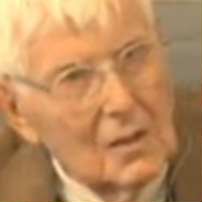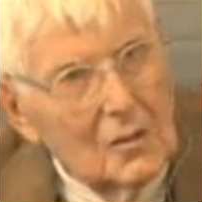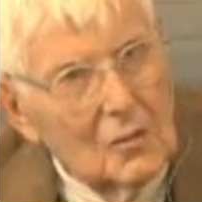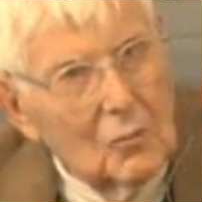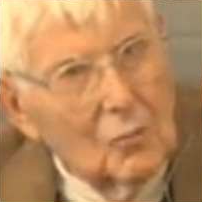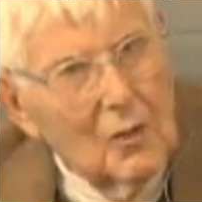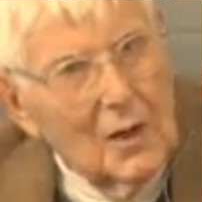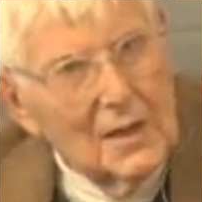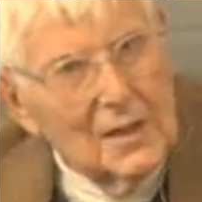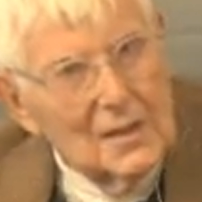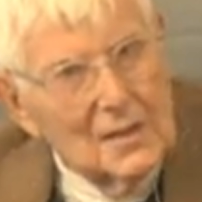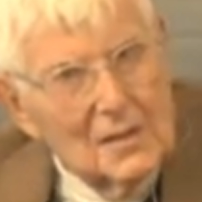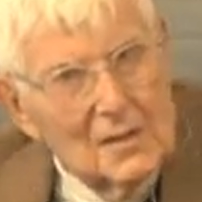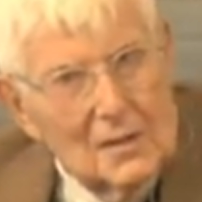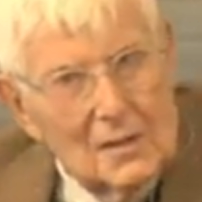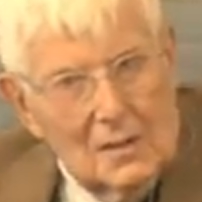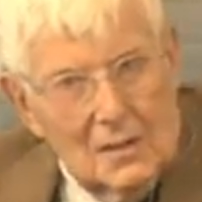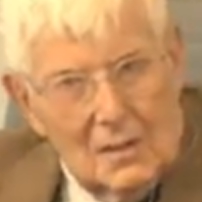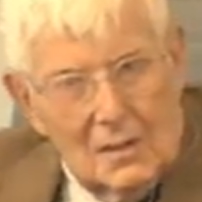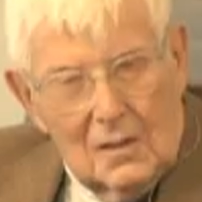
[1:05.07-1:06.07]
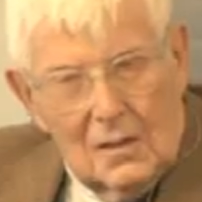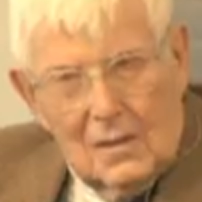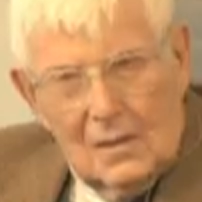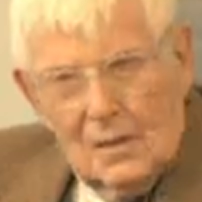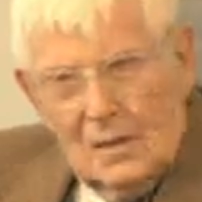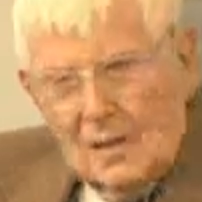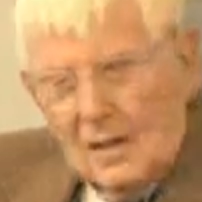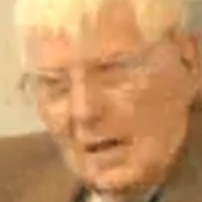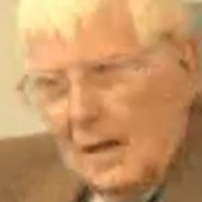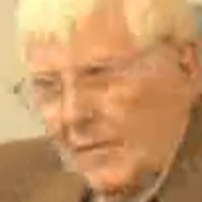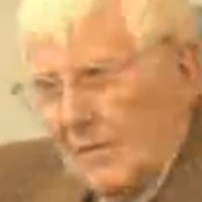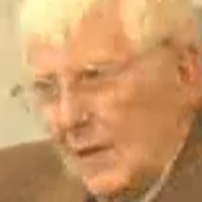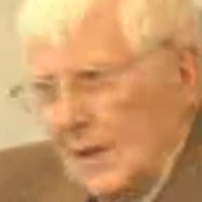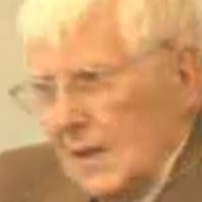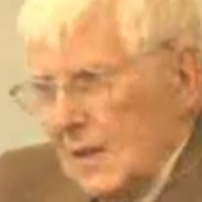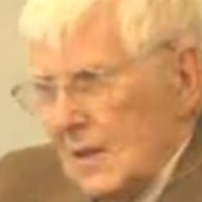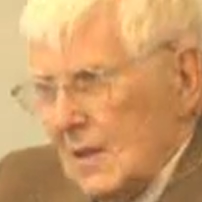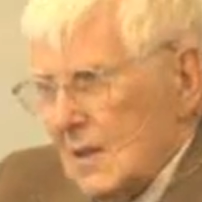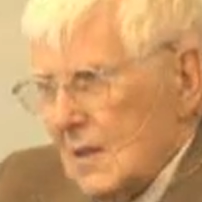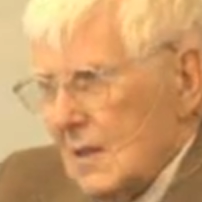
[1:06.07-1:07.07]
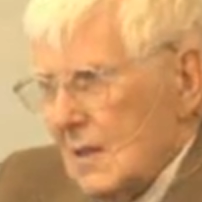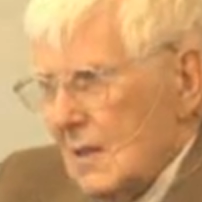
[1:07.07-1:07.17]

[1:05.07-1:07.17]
What is the evidence?